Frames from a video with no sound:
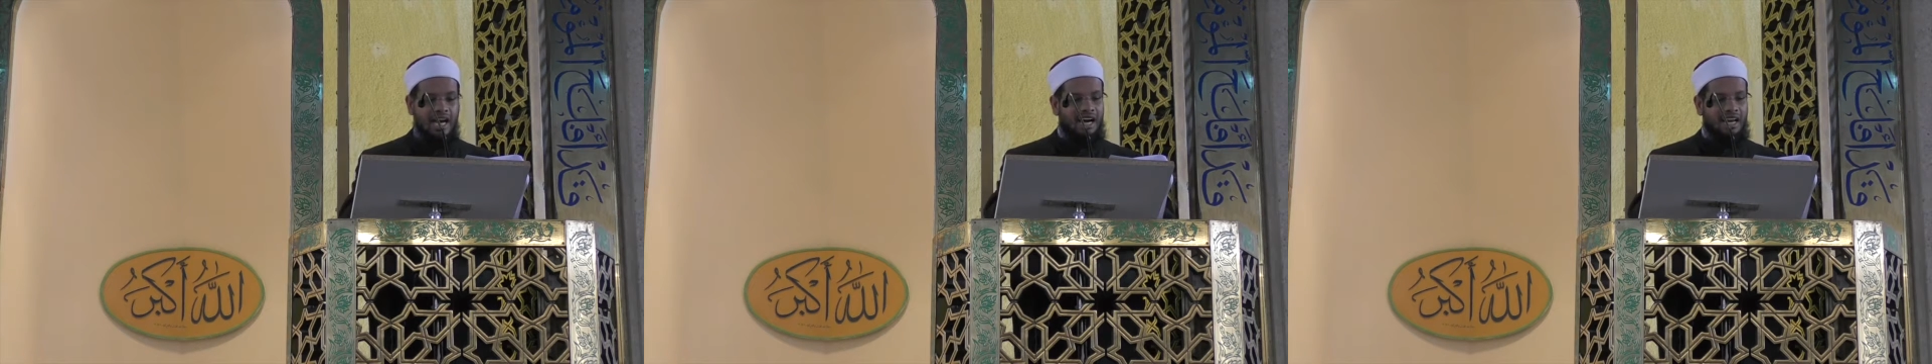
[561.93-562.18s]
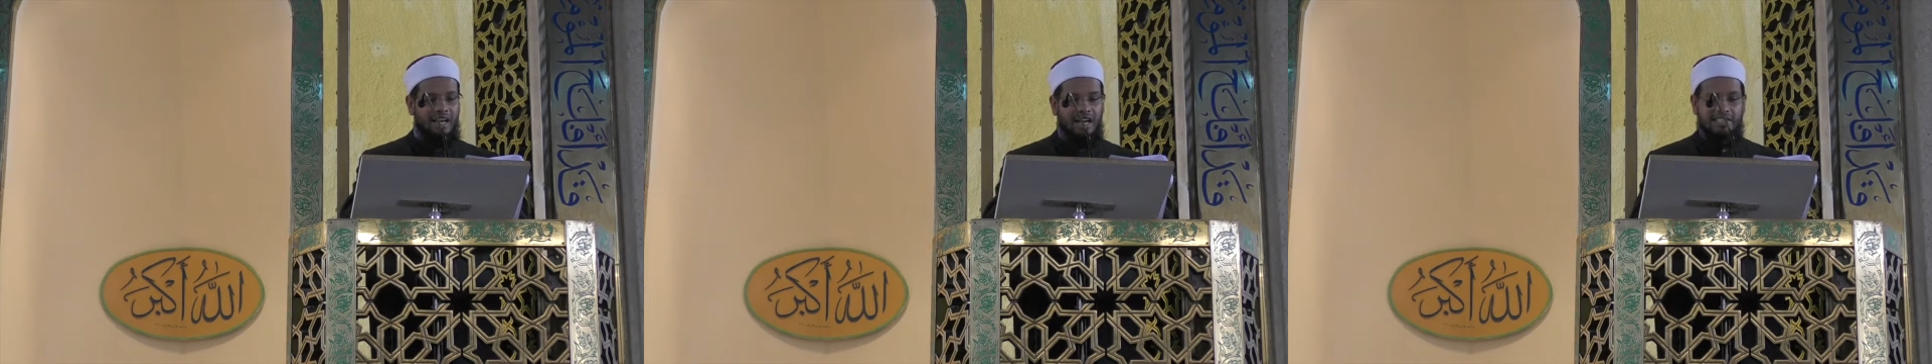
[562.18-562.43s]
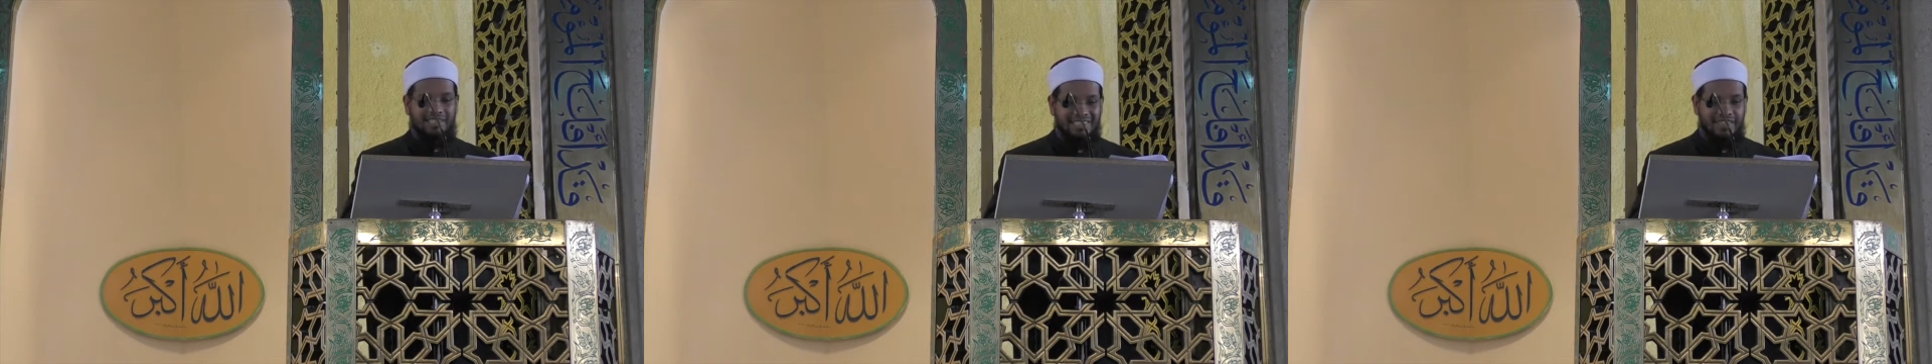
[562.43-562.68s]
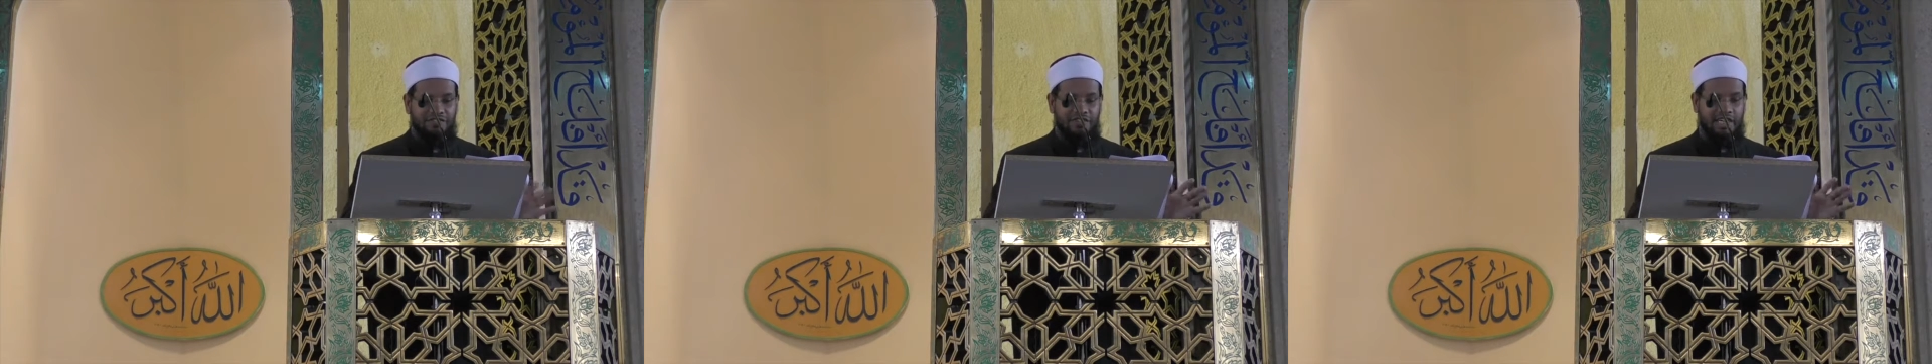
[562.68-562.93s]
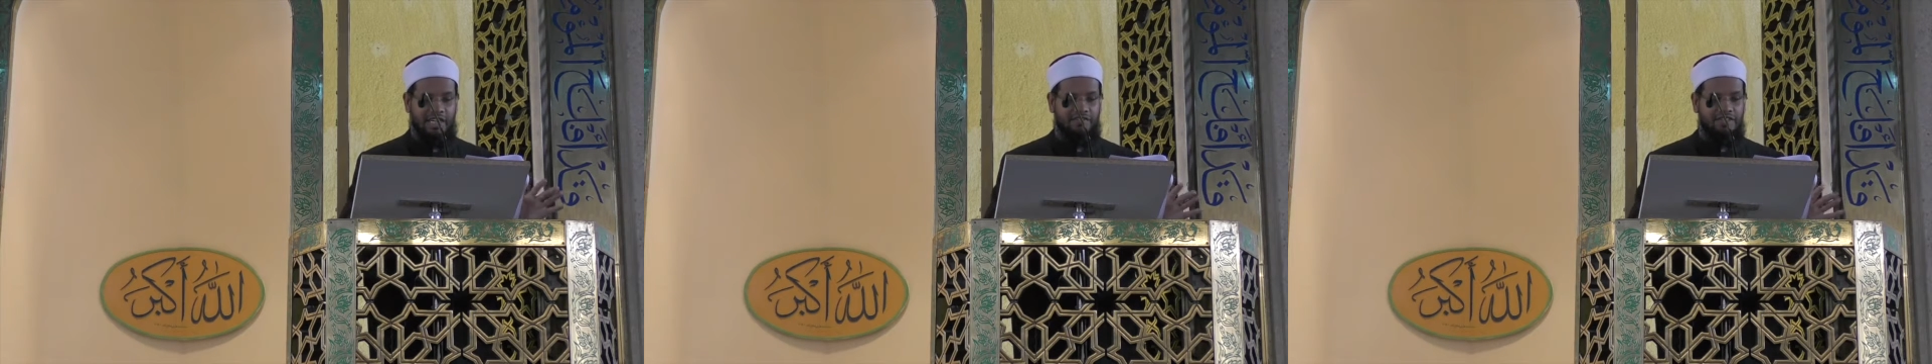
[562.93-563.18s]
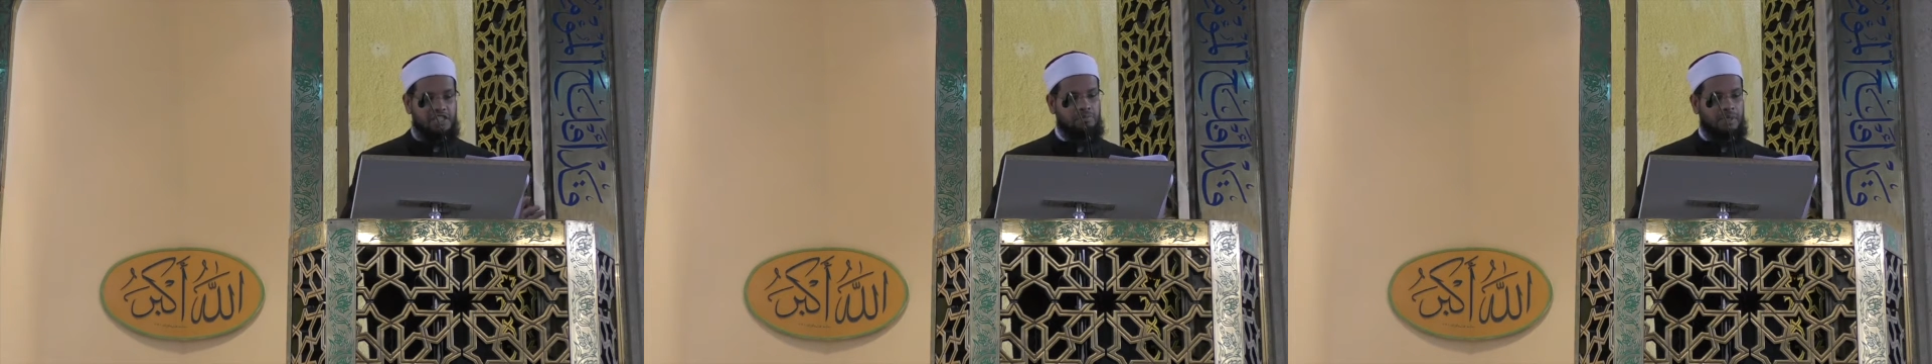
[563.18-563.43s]
Allah doesn't
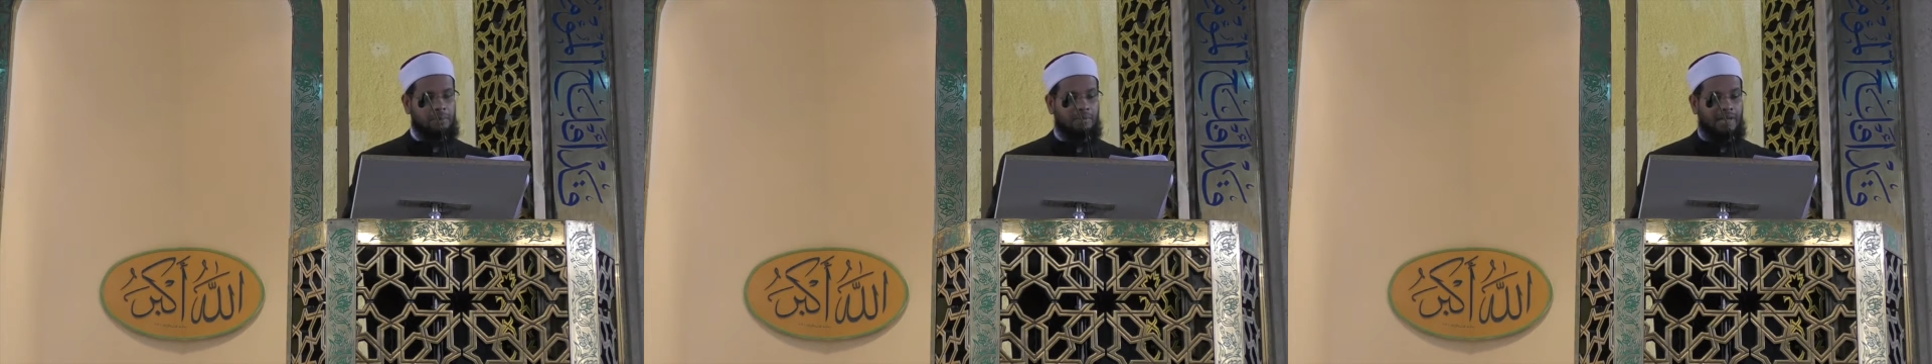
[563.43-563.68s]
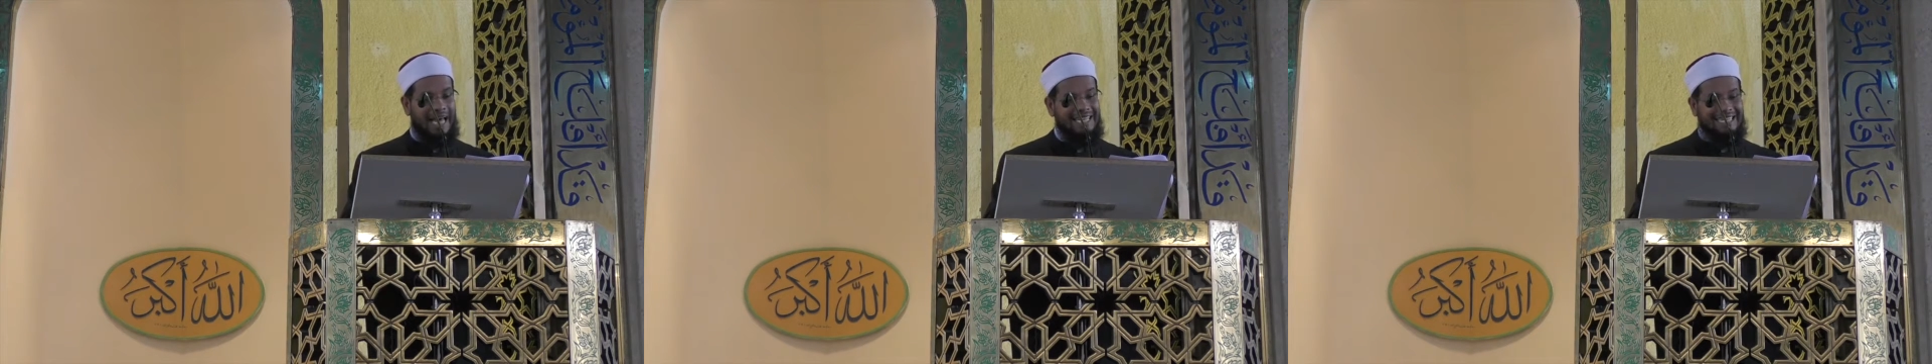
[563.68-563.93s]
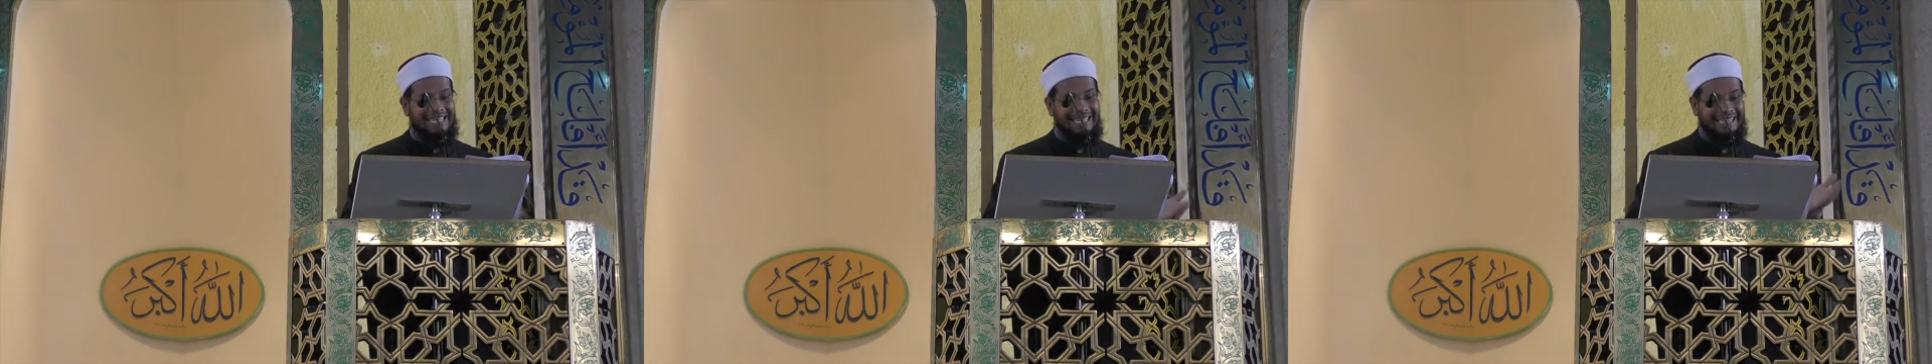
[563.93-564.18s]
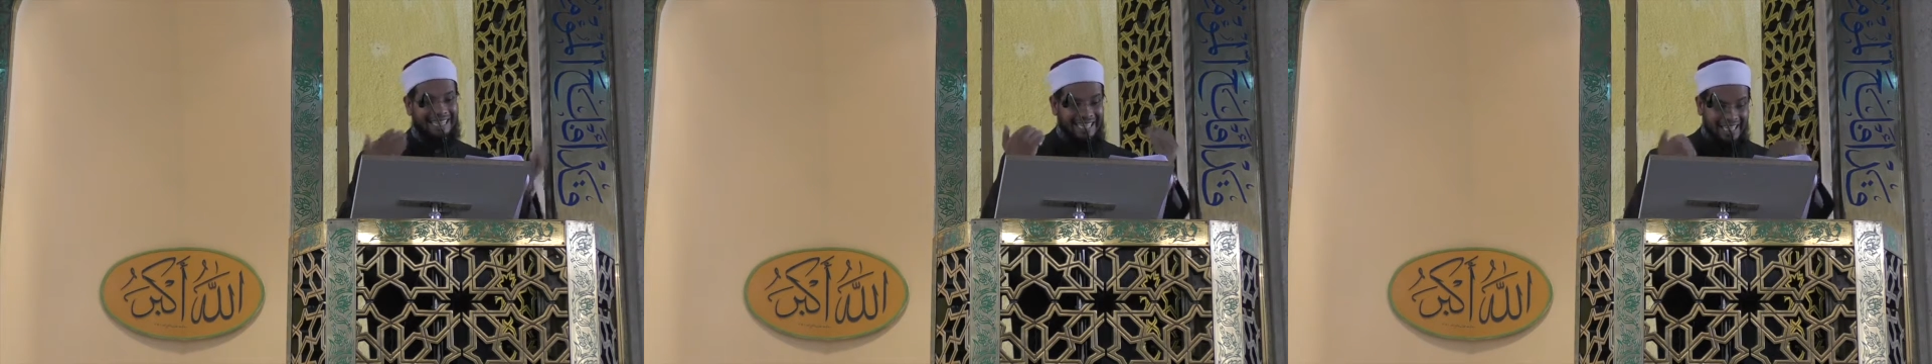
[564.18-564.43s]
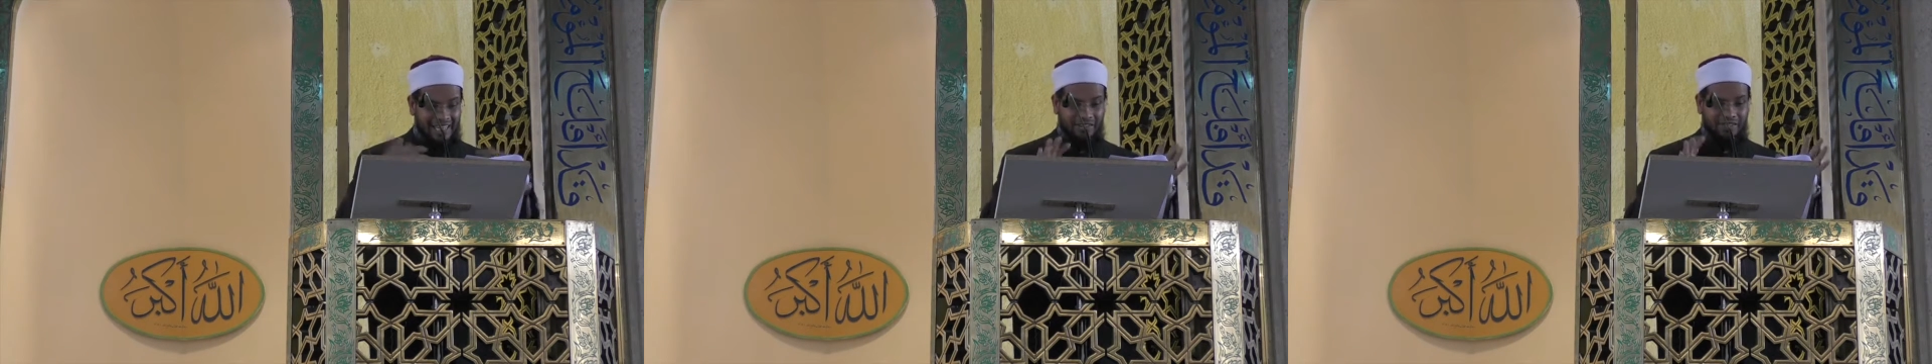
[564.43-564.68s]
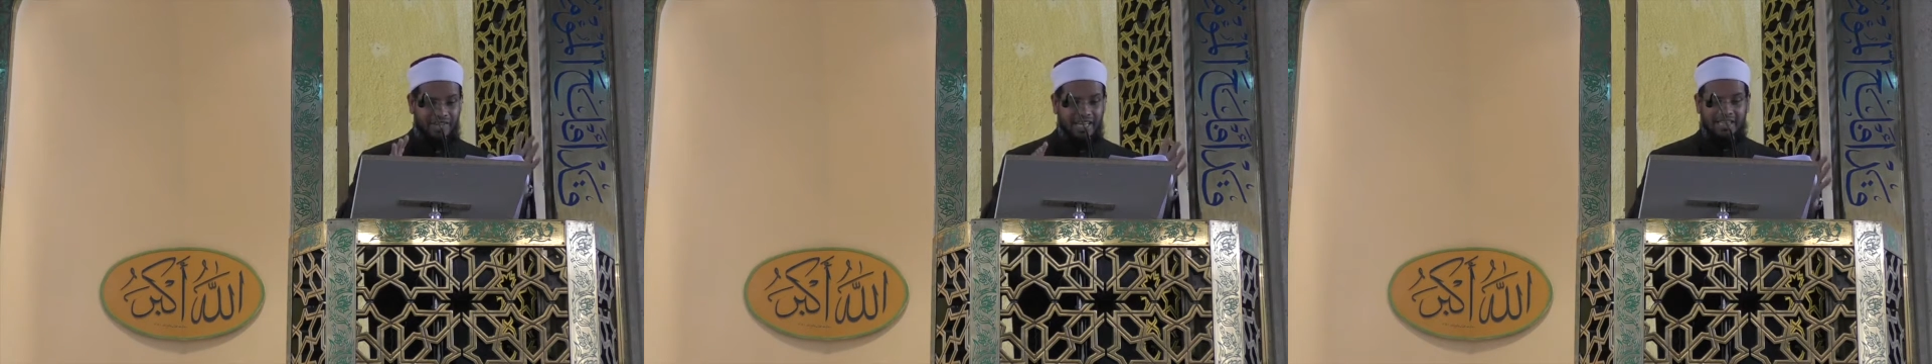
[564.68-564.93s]
forgive these people until they
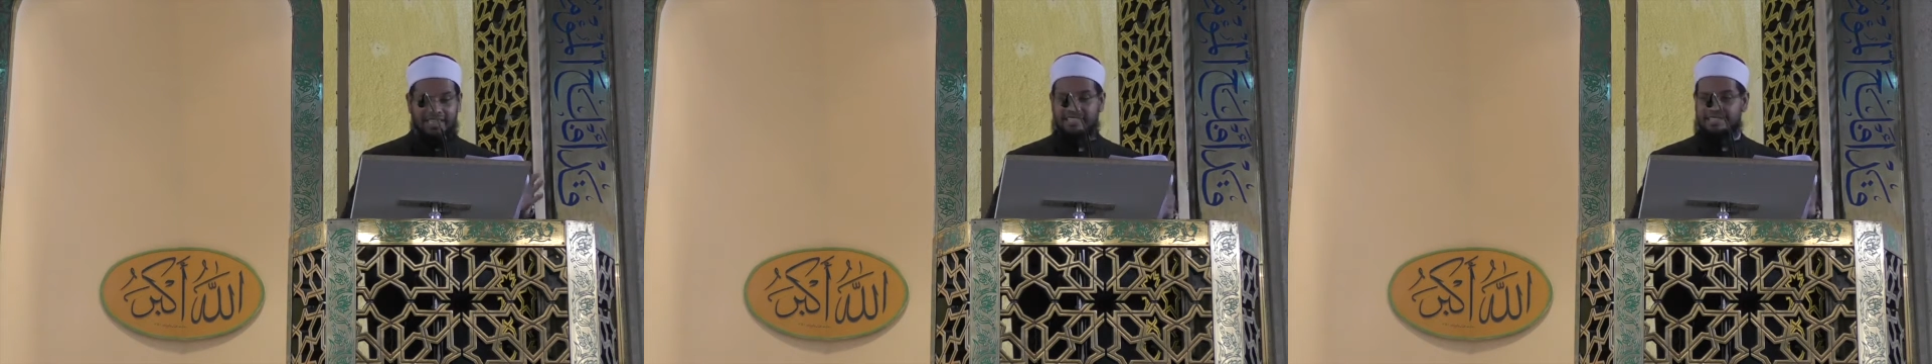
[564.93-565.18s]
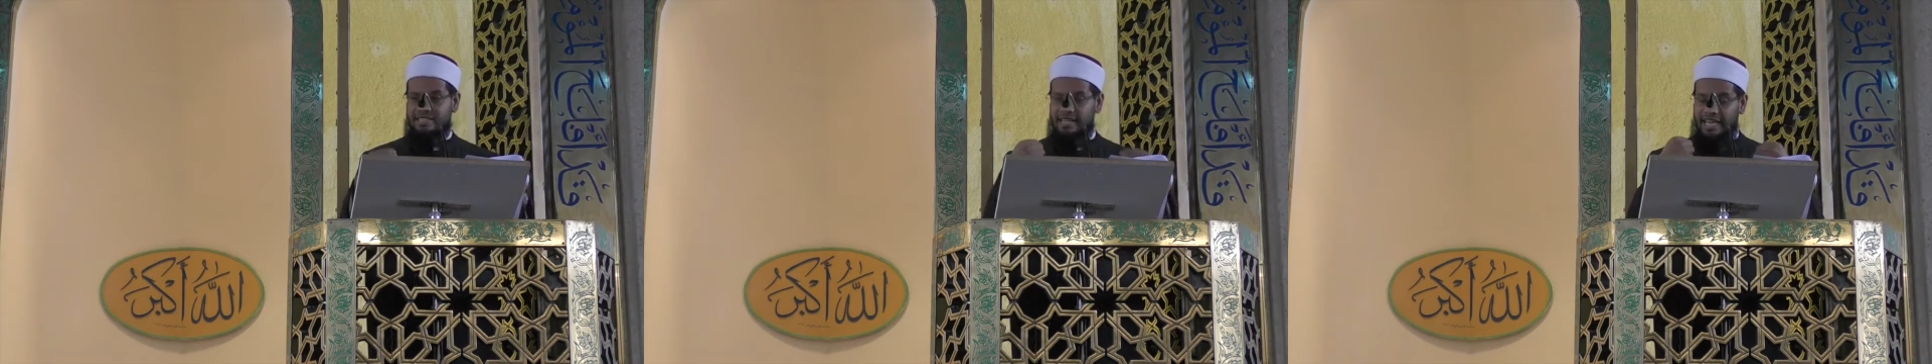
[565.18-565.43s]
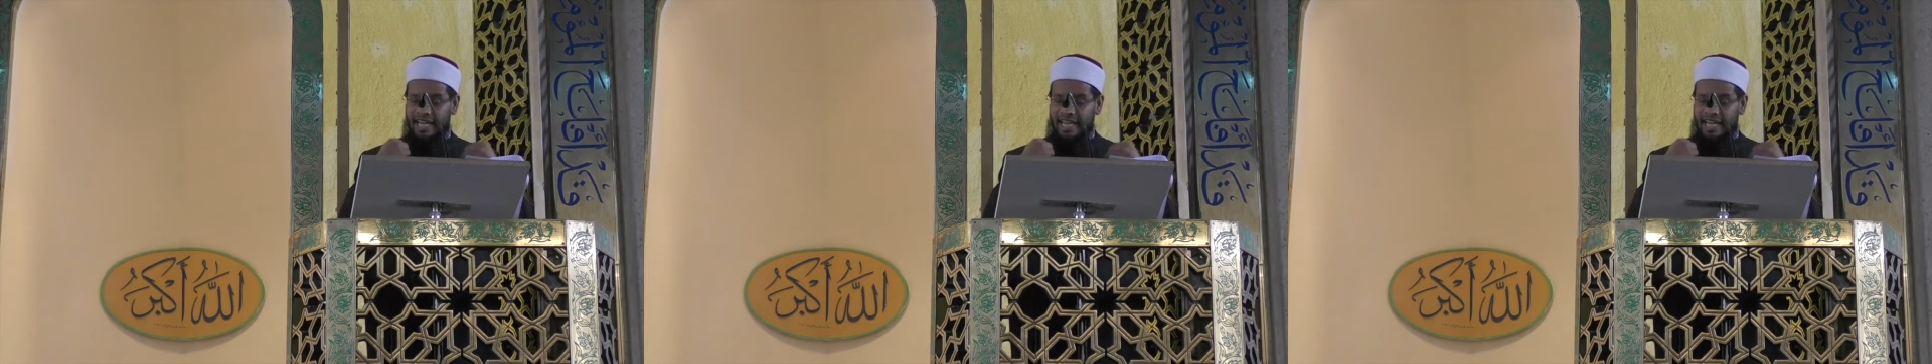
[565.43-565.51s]
leave this uh,